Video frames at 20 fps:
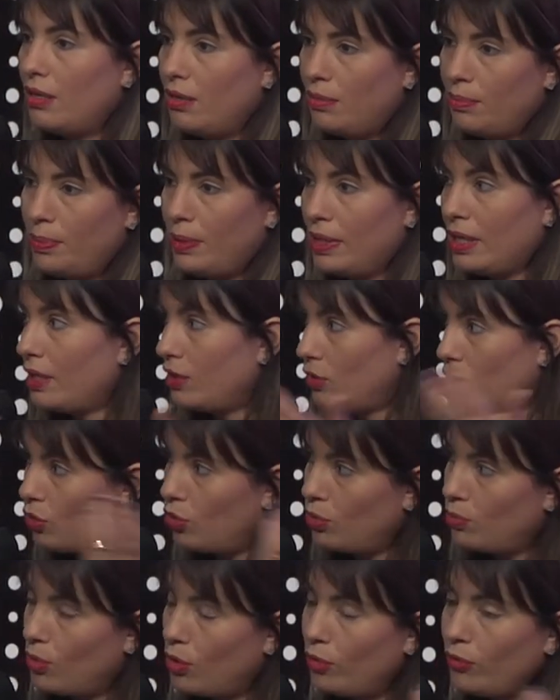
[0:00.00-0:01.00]
being at
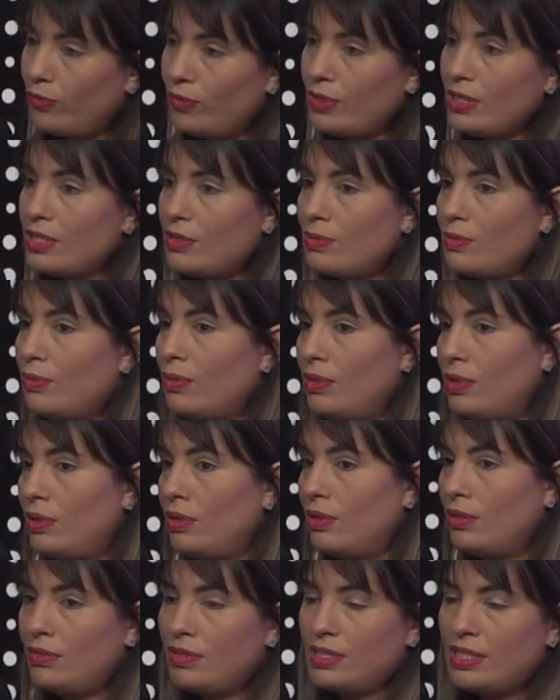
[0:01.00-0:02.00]
home office
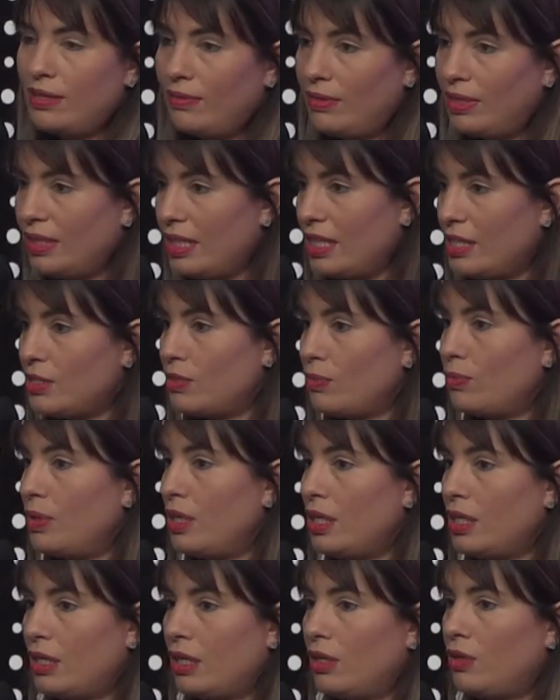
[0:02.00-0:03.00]
several days a
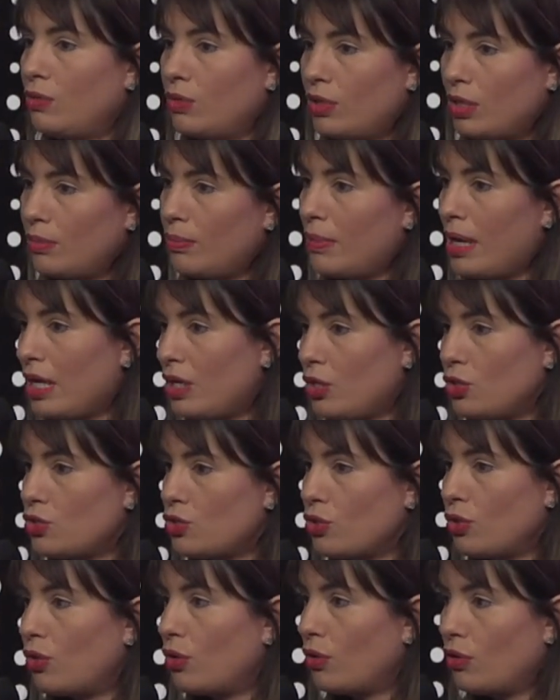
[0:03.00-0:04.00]
week, and you can
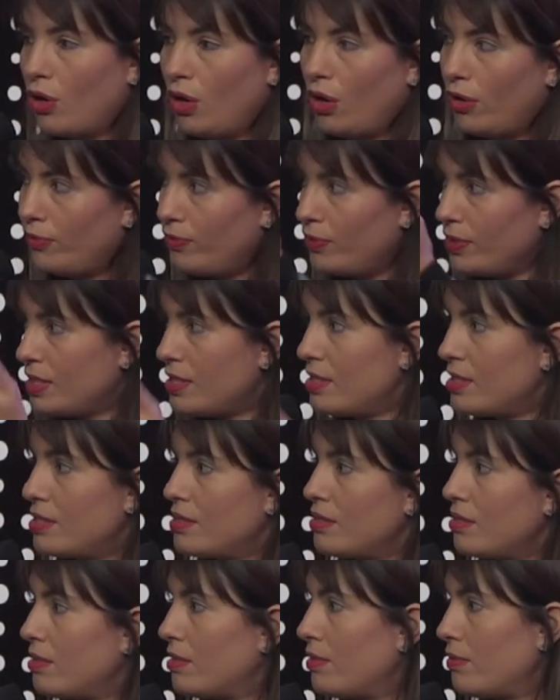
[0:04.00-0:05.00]
manage your
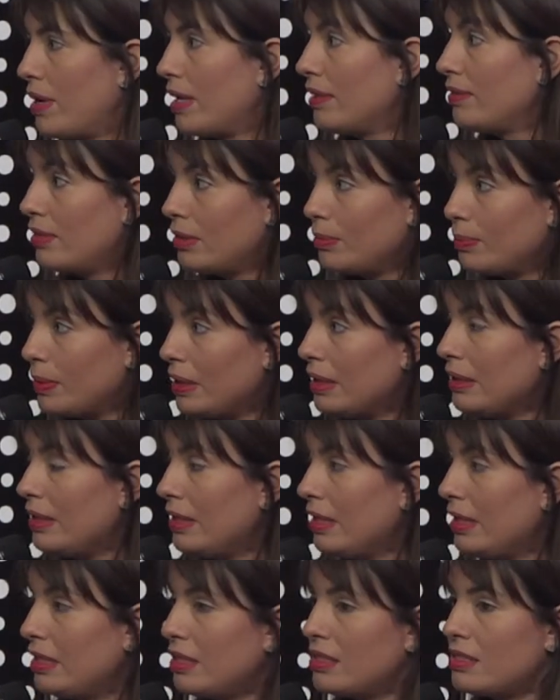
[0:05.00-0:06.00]
office rental
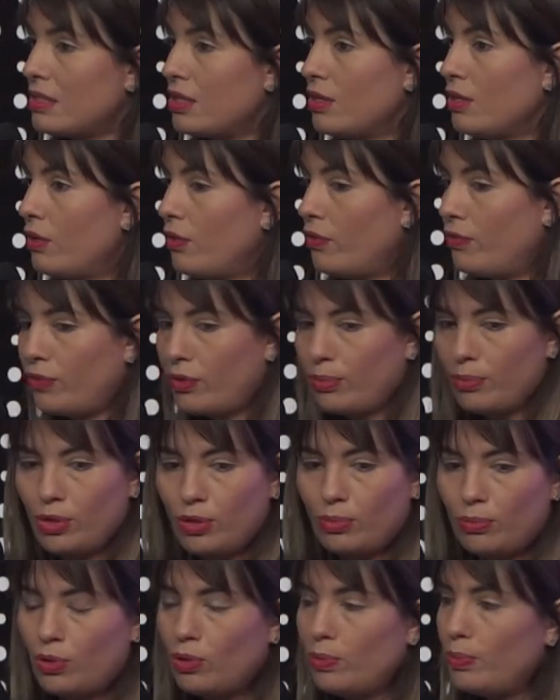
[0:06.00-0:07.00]
buildings from
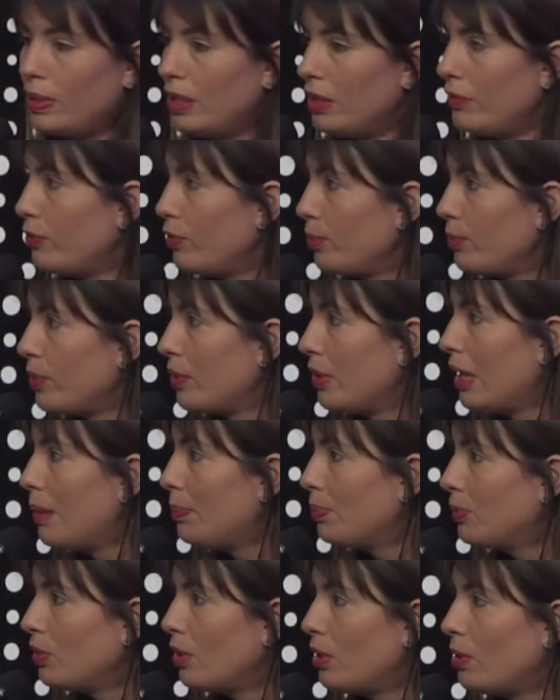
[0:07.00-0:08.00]
your mobile, from your
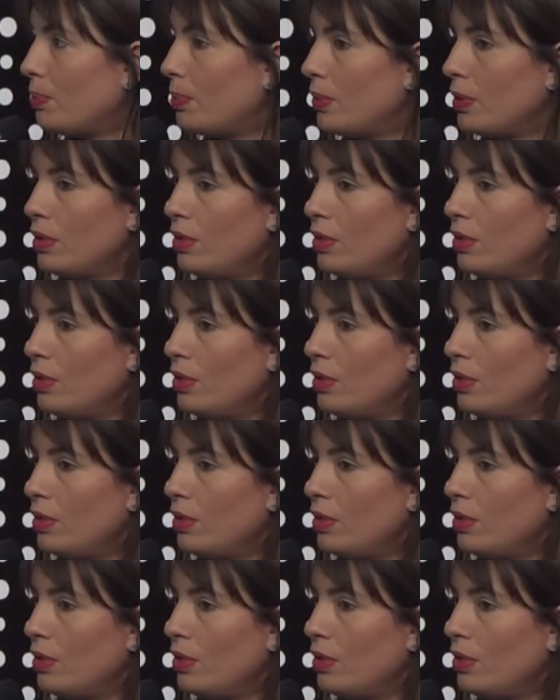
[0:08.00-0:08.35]
laptop,